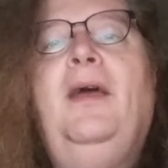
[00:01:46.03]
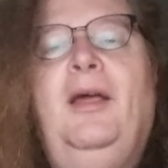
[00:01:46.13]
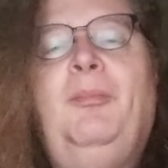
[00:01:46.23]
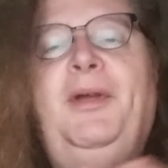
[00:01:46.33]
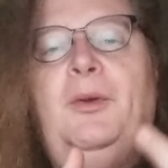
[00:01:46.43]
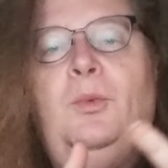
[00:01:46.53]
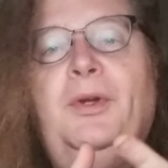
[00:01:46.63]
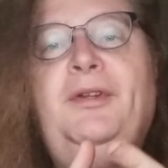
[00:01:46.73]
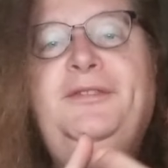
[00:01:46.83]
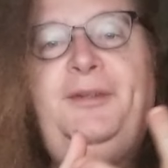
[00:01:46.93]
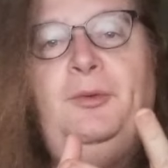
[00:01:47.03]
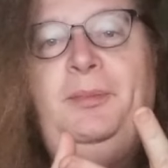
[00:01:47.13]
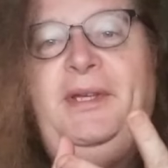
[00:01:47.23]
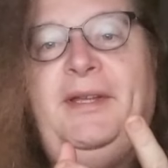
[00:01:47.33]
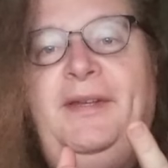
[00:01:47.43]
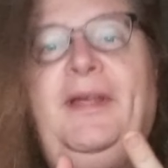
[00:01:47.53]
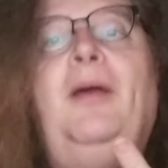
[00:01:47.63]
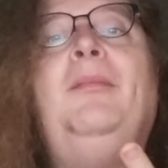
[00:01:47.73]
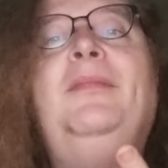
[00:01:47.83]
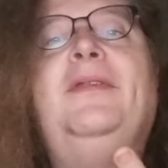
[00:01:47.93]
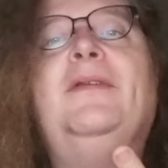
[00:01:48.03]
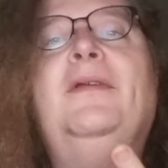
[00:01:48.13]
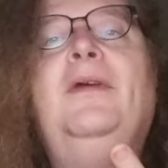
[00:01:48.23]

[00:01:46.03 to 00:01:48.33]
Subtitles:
and by your words you will be condemned.